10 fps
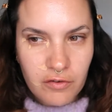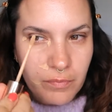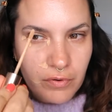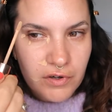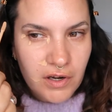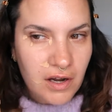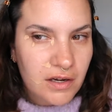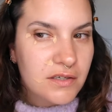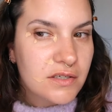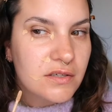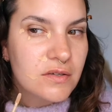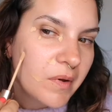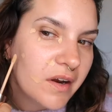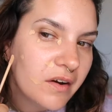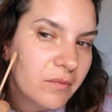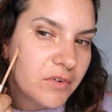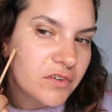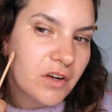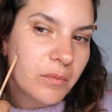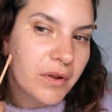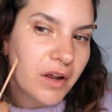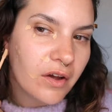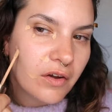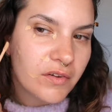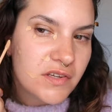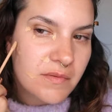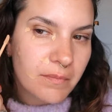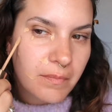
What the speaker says: of product. And I'm just going to put it over some